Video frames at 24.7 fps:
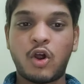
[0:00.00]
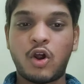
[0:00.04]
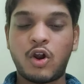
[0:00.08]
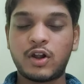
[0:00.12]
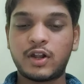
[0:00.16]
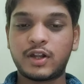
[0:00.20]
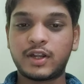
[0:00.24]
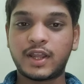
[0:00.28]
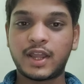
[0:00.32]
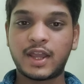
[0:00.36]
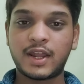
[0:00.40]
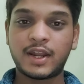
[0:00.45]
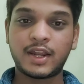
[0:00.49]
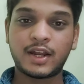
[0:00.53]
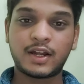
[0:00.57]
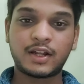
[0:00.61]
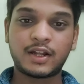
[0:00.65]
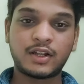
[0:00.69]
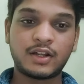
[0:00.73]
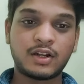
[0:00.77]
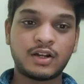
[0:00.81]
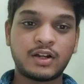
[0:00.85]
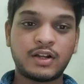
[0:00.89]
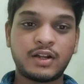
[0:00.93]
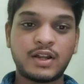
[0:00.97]
plot,
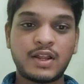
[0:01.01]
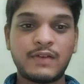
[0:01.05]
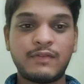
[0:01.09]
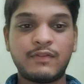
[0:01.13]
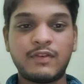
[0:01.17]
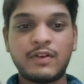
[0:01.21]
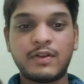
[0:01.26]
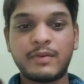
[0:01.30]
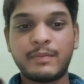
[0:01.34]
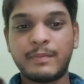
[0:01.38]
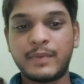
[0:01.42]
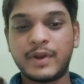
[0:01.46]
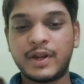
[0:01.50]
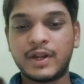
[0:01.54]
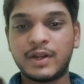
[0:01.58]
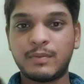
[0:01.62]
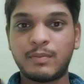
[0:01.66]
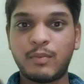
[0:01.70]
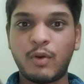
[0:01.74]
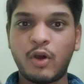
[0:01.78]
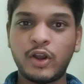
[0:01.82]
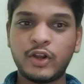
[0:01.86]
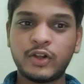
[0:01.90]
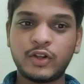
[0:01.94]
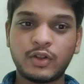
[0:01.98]
character,
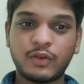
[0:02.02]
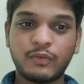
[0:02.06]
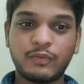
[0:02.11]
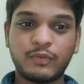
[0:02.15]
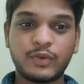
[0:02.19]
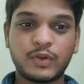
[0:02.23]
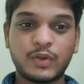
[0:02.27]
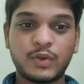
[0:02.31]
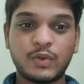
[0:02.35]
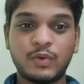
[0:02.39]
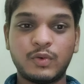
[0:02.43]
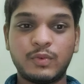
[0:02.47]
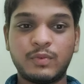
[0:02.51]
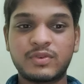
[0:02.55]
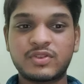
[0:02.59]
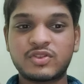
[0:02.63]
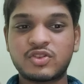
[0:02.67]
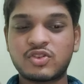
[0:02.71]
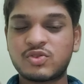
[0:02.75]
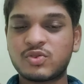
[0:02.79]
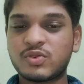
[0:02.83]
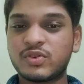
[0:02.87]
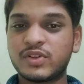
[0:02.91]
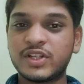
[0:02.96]
development, point of view,